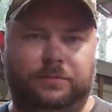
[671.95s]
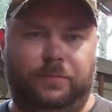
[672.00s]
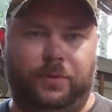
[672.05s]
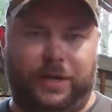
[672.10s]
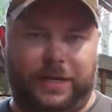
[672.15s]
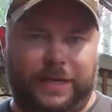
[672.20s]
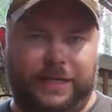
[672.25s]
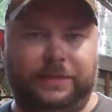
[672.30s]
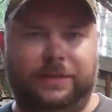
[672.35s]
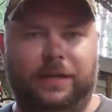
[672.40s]

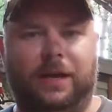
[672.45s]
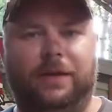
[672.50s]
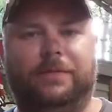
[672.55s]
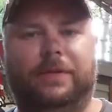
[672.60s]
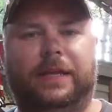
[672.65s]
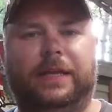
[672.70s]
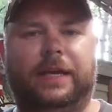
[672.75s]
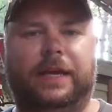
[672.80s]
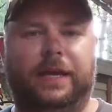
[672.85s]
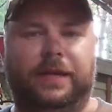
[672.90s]
preheat the
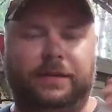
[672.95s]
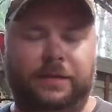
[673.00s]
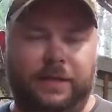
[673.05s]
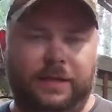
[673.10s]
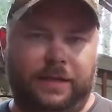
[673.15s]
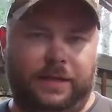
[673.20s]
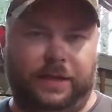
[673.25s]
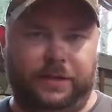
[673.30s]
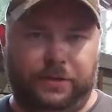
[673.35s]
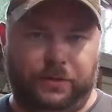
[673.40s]
oven again,
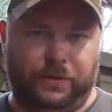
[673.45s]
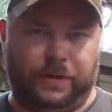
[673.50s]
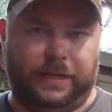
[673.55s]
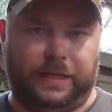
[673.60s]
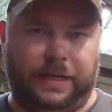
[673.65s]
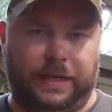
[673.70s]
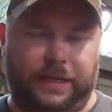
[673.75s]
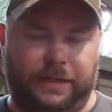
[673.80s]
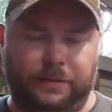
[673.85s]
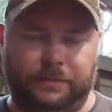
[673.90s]
and do it
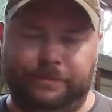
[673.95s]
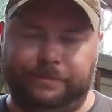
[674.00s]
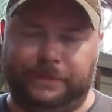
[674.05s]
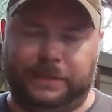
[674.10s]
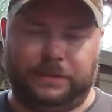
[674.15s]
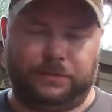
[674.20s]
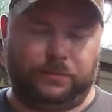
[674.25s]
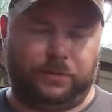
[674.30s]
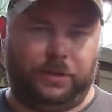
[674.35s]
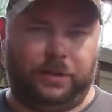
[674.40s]
again.
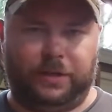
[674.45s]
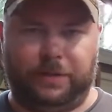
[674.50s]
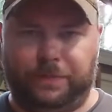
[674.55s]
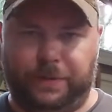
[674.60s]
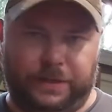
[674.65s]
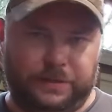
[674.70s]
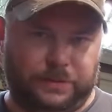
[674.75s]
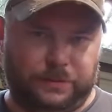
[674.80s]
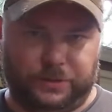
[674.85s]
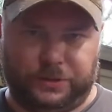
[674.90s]
Really
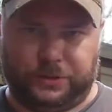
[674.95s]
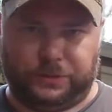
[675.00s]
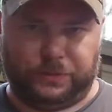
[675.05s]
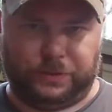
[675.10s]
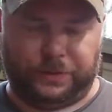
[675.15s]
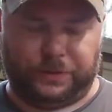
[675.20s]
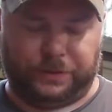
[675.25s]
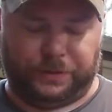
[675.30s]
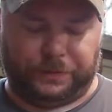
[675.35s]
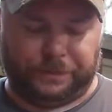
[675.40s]
depends on what you
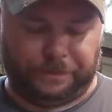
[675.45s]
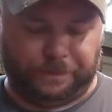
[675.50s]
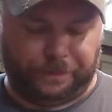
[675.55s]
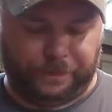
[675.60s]
want to do.